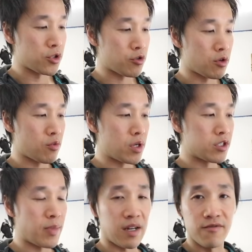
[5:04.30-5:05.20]
stroke where
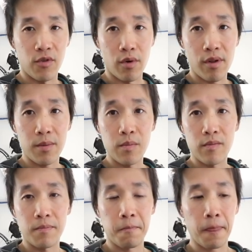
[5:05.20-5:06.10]
it's back and
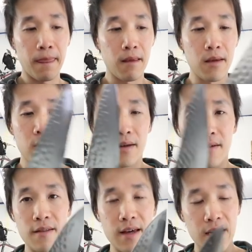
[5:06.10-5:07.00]
forth.
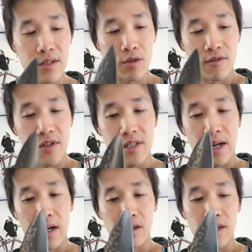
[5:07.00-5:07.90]
That sort of a
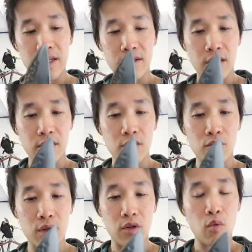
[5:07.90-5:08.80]
style is not going to
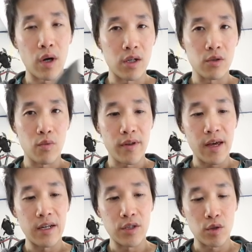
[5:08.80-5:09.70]
work well with
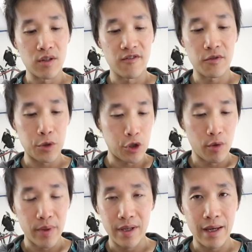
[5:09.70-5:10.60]
any sort of
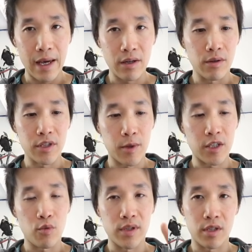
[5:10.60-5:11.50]
sharpening angle,
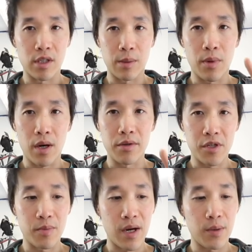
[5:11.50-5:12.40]
especially ones that you clip on the
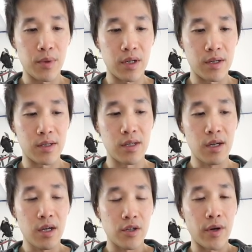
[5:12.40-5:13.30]
spine, because
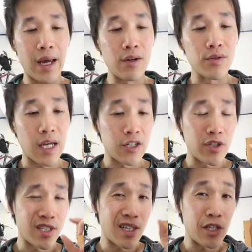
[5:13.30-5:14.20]
your angles
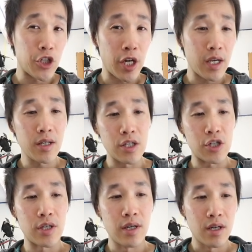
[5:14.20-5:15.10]
actually slightly
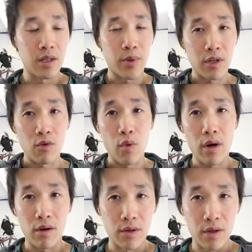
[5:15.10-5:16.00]
change depending on
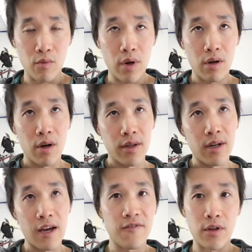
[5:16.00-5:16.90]
where on the
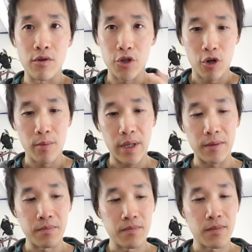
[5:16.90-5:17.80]
knife that you're
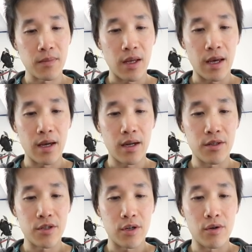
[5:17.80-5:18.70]
sharpening.
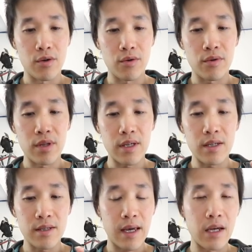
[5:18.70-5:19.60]
And so
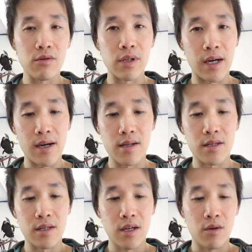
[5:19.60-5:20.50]
these angle
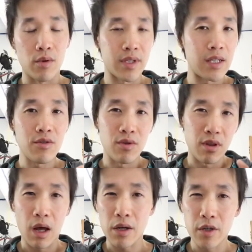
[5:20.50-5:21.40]
guides will tend to
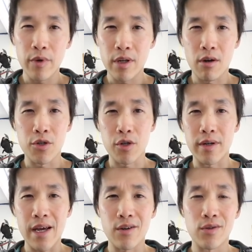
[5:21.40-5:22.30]
lock you in on a
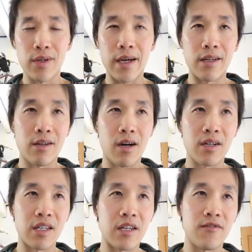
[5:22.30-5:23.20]
certain angle and
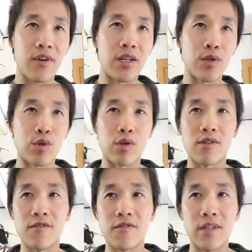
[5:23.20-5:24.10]
not give any sort
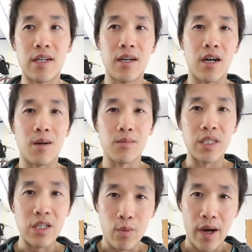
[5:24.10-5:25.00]
of
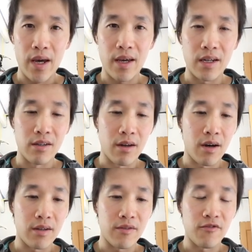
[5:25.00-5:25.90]
leeway and
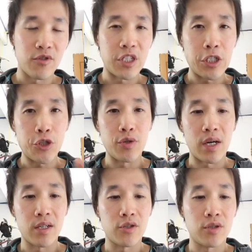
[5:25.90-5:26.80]
not teach you
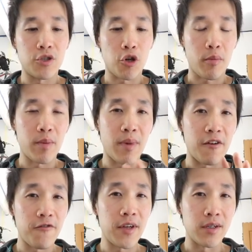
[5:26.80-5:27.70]
how to sharpen
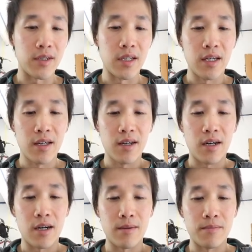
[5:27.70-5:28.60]
by feel.
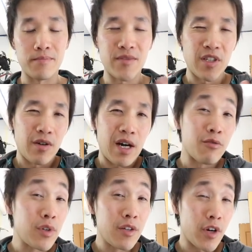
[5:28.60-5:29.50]
So I
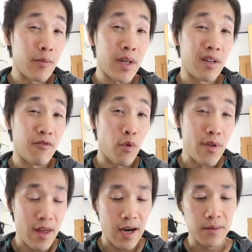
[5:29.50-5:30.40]
don't really recommend it
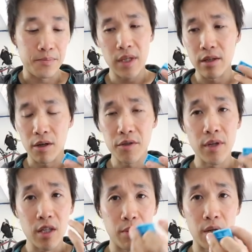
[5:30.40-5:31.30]
for that. And also
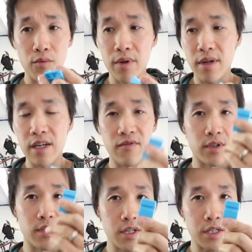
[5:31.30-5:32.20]
the other problem with
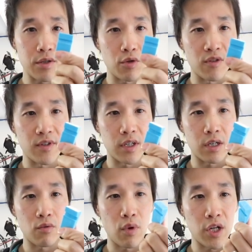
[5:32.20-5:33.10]
even this sort of
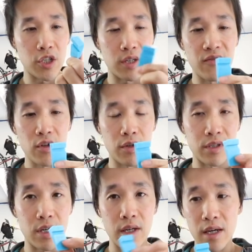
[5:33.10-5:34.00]
a wedge, even though
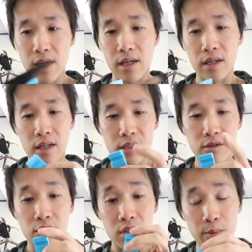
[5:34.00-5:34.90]
it's not a, it's,
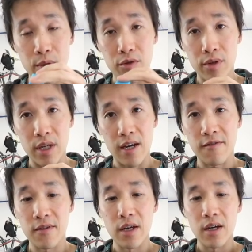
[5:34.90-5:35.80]
you don't clip it to your
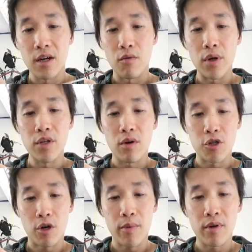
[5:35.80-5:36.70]
knife, when you are
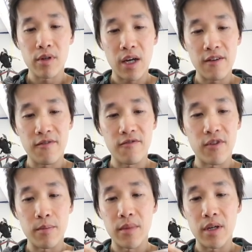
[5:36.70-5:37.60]
sharpening your knife
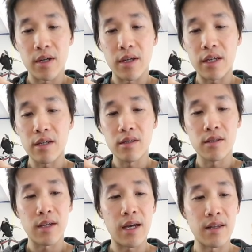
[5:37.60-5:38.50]
from the
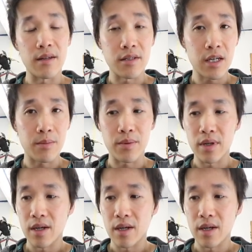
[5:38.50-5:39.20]
heel and the tip,